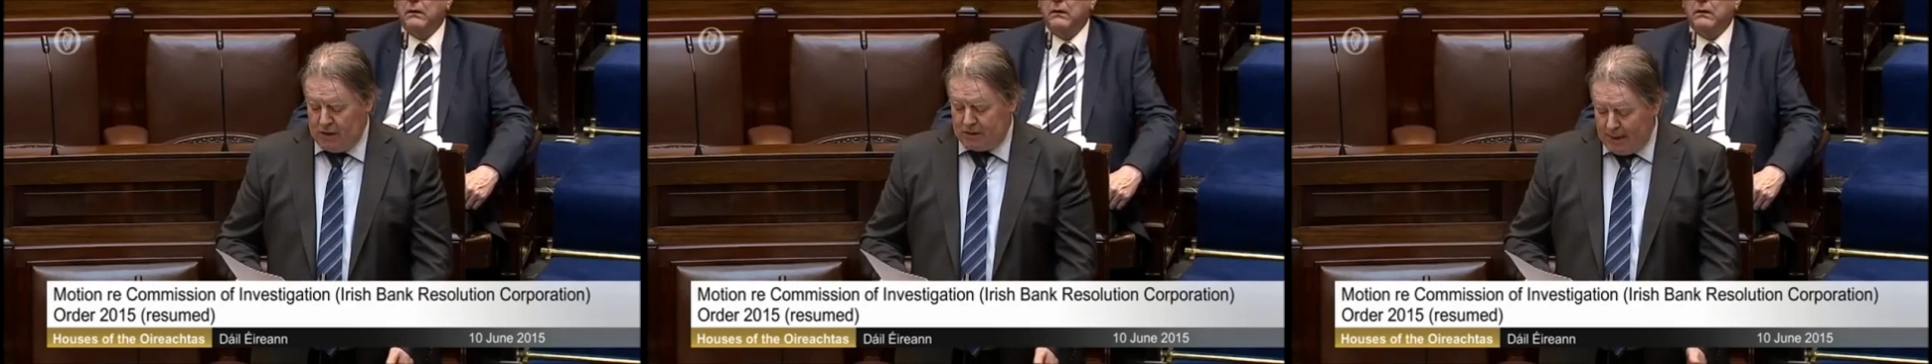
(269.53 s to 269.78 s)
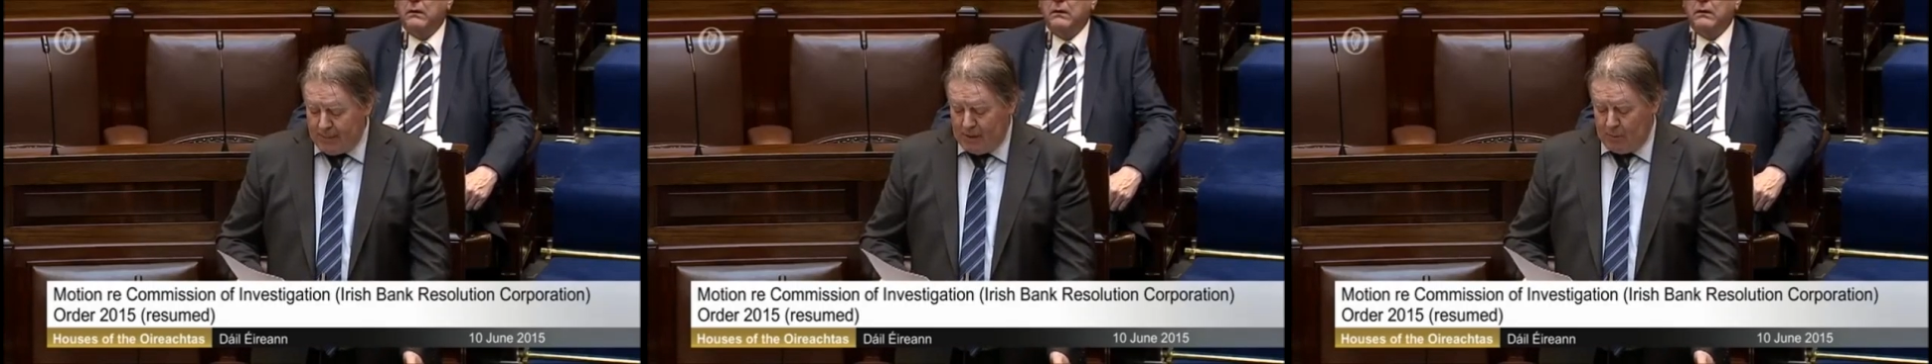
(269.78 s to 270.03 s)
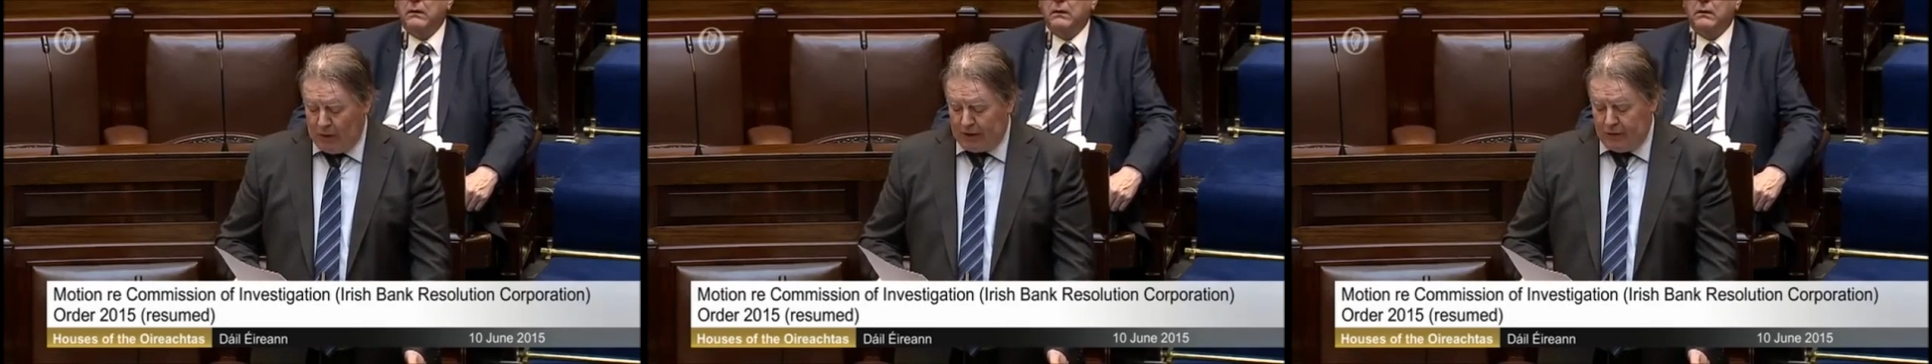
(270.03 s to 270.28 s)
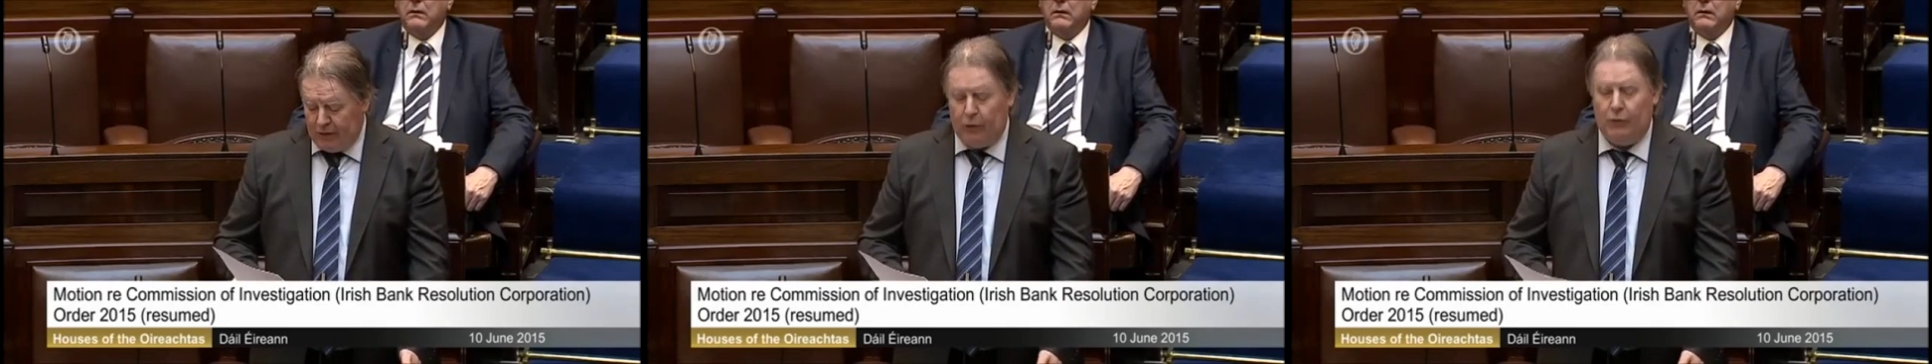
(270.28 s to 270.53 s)
Deputy
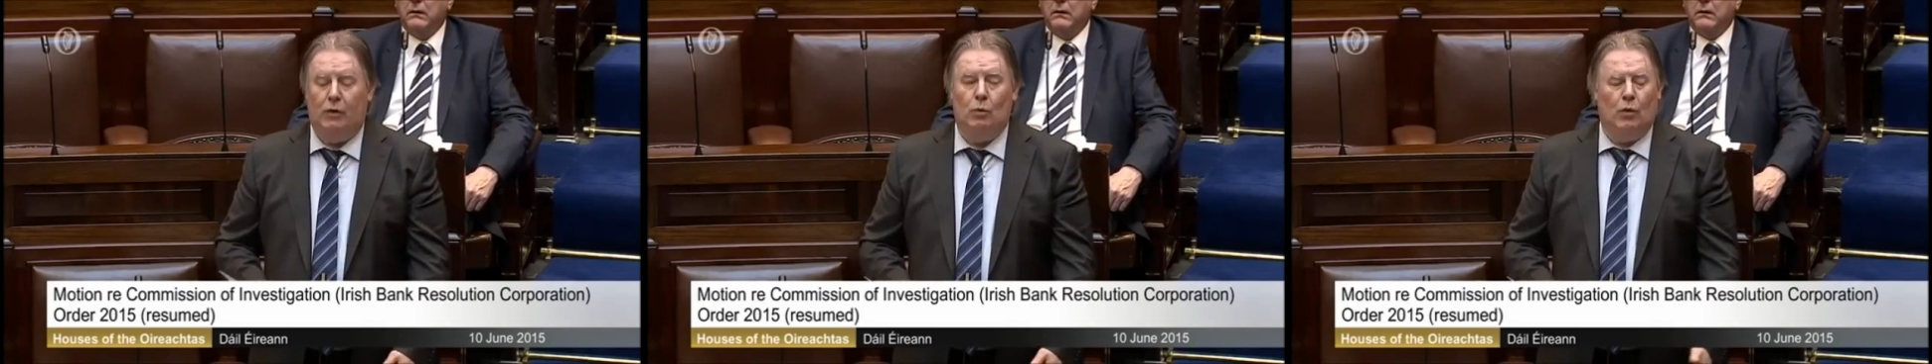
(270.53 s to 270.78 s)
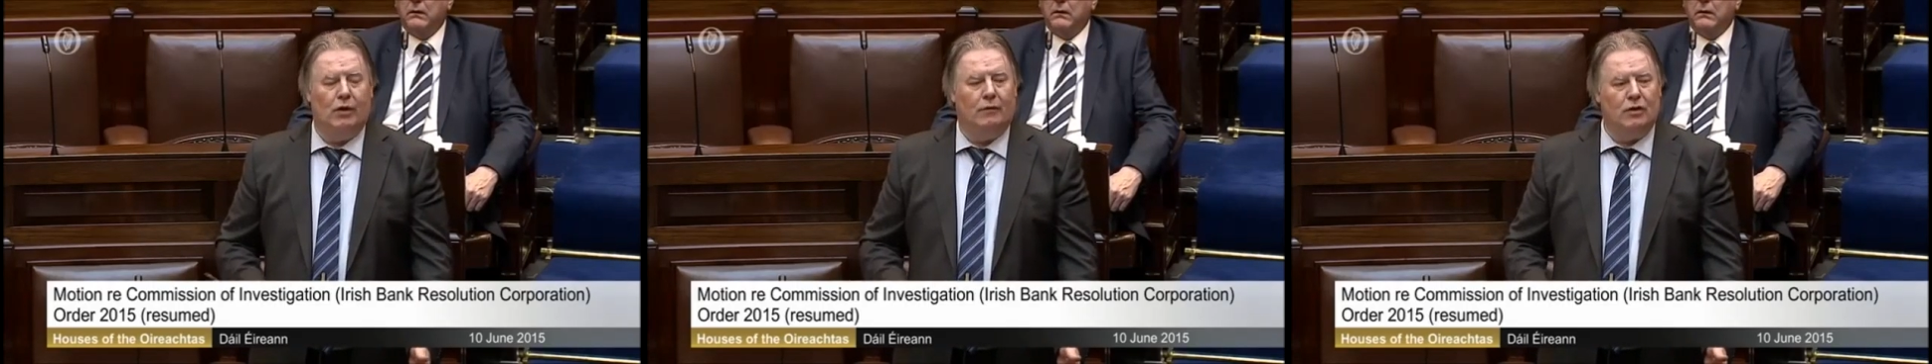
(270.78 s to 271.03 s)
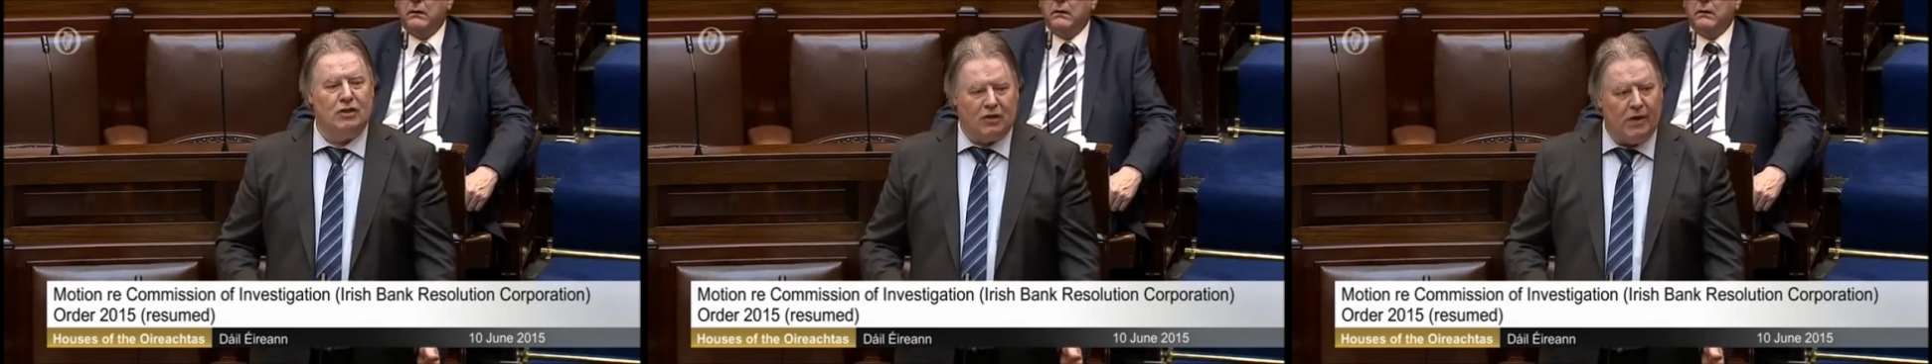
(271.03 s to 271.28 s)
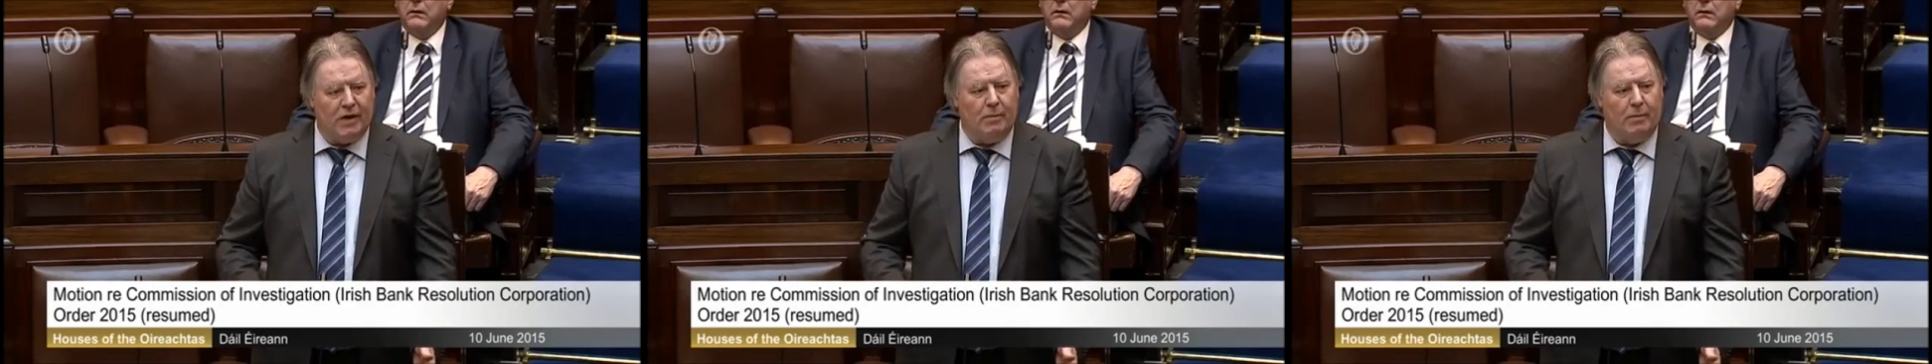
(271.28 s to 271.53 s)
Michael Noonan would have
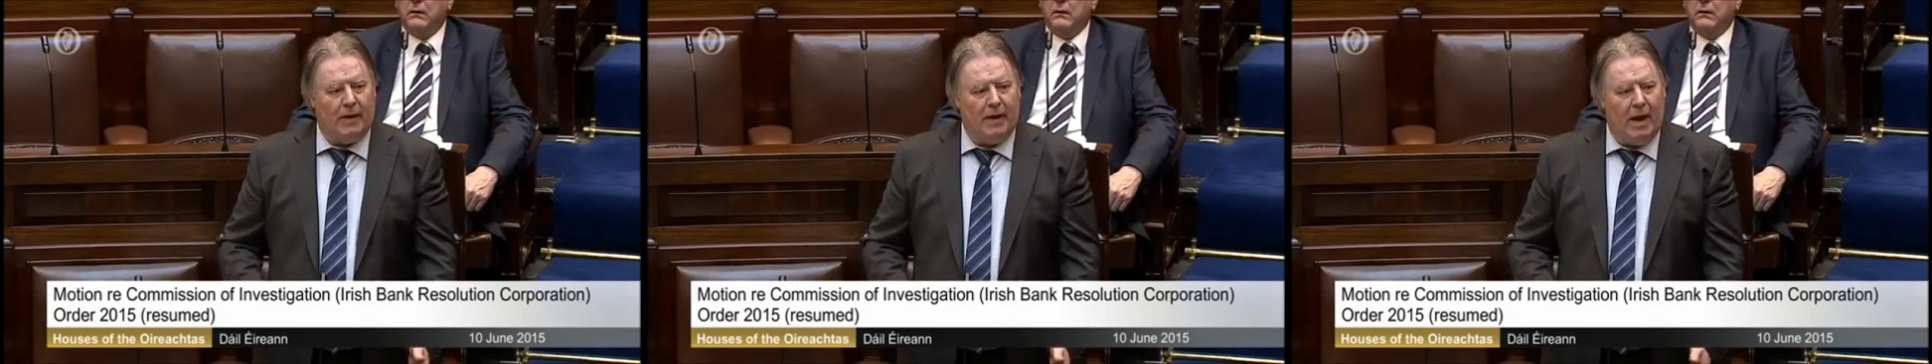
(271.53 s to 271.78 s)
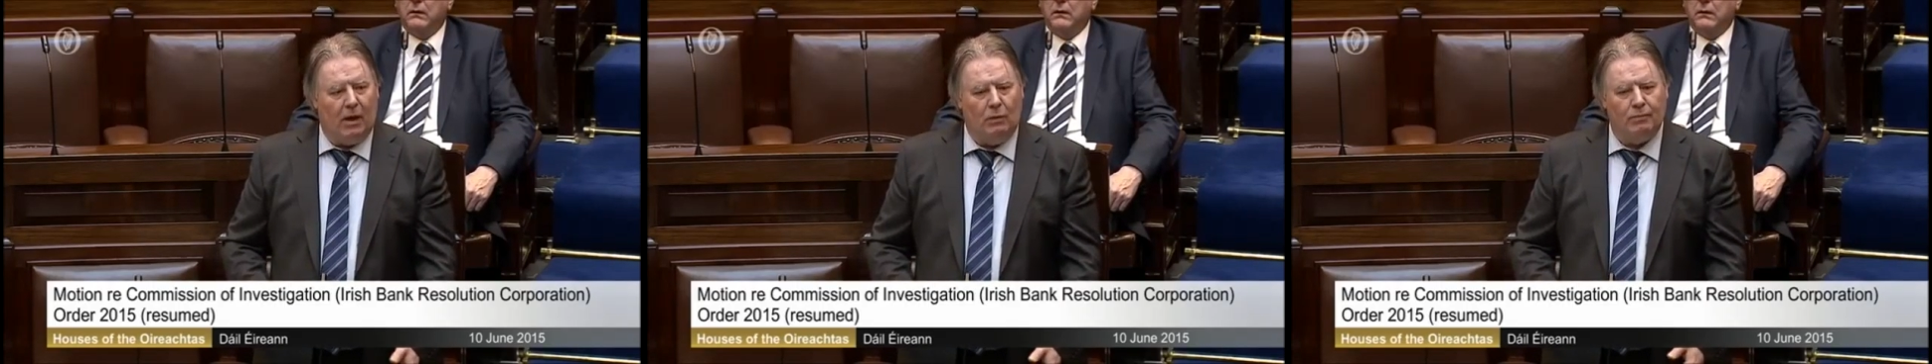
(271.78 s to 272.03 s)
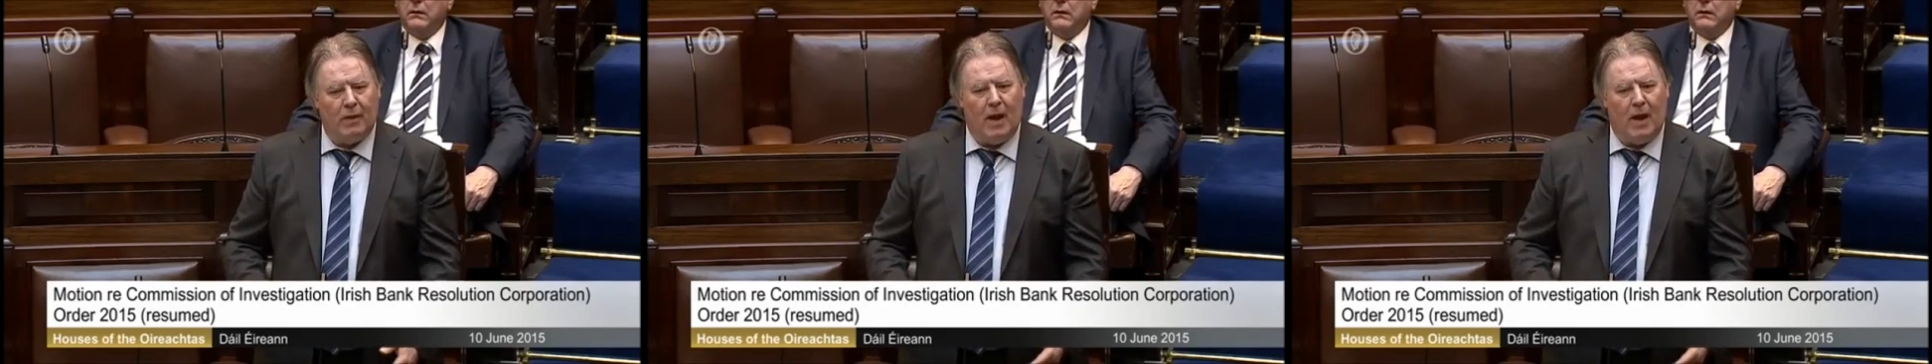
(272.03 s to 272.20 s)
resigned by now,